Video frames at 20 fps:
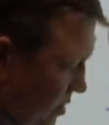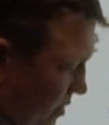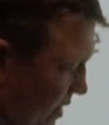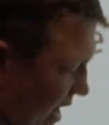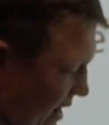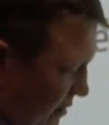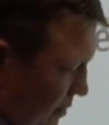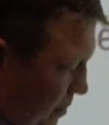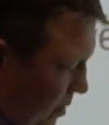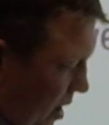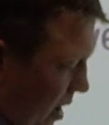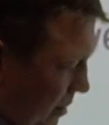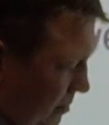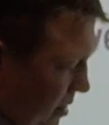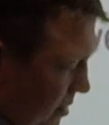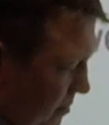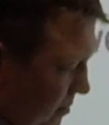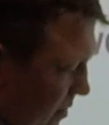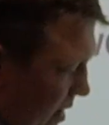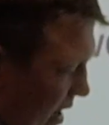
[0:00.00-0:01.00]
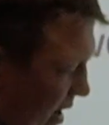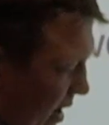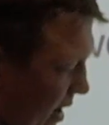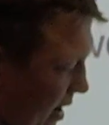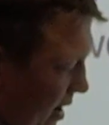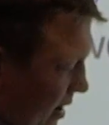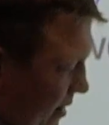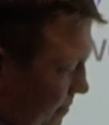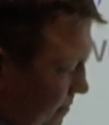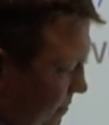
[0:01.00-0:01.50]
do we have a problem?
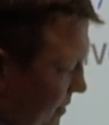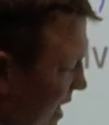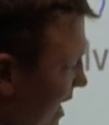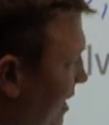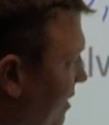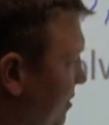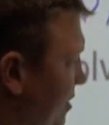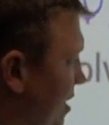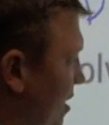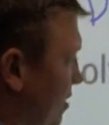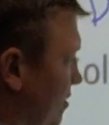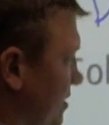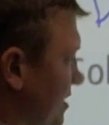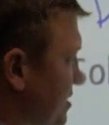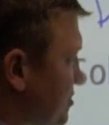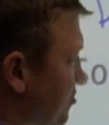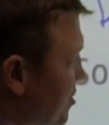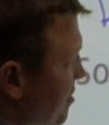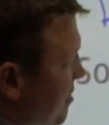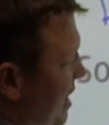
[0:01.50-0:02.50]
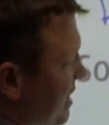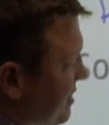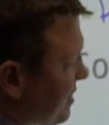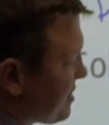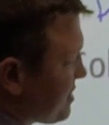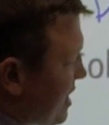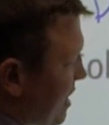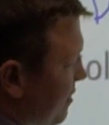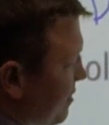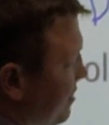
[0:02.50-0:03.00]
I don't know. Let's rewrite
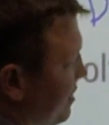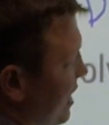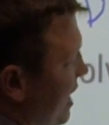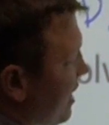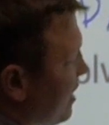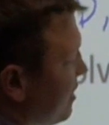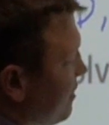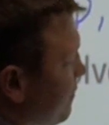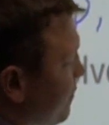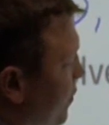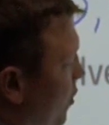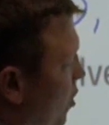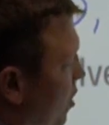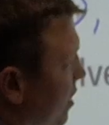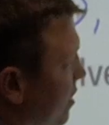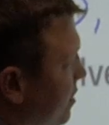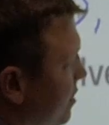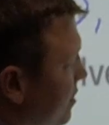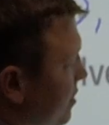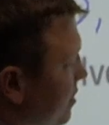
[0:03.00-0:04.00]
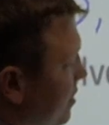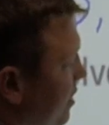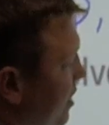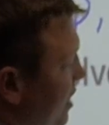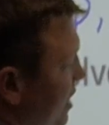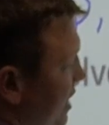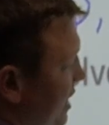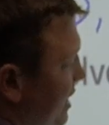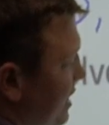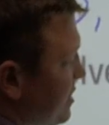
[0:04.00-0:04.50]
this down. Negative 4
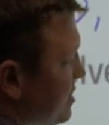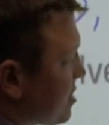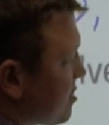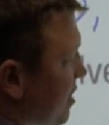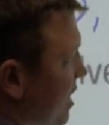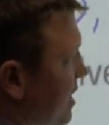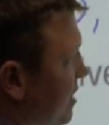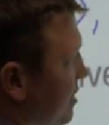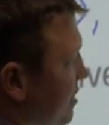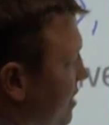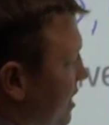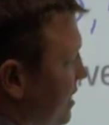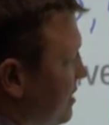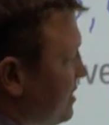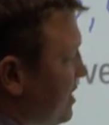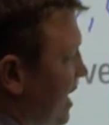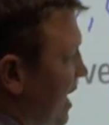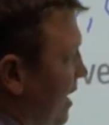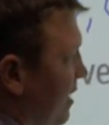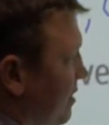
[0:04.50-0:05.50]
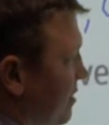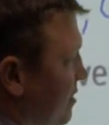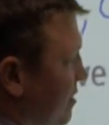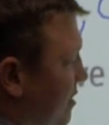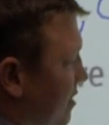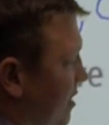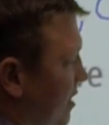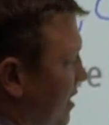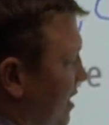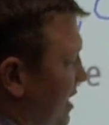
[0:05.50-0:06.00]
is greater than 10.
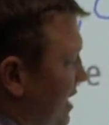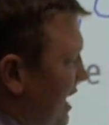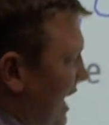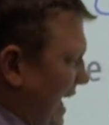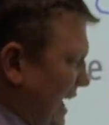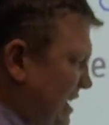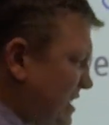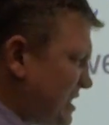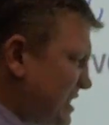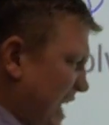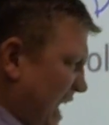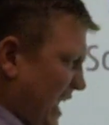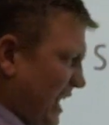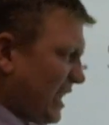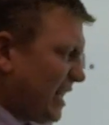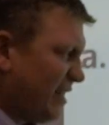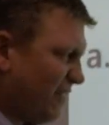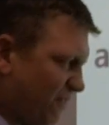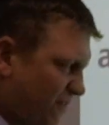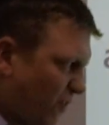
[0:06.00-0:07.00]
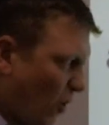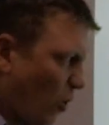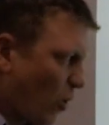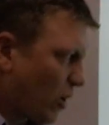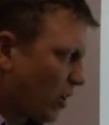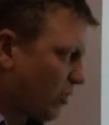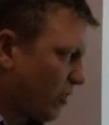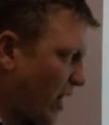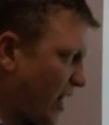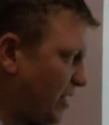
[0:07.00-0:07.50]
Is negative
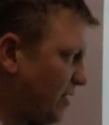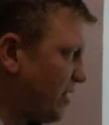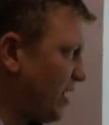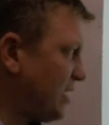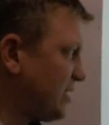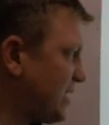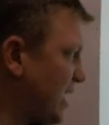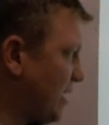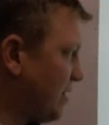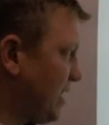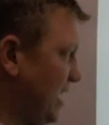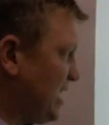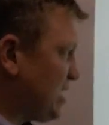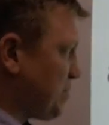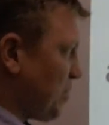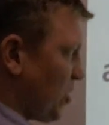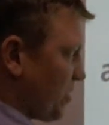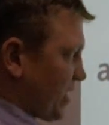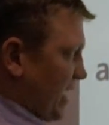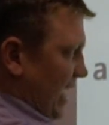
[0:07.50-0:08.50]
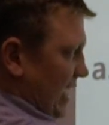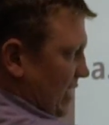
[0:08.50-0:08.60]
4 greater than 10? These both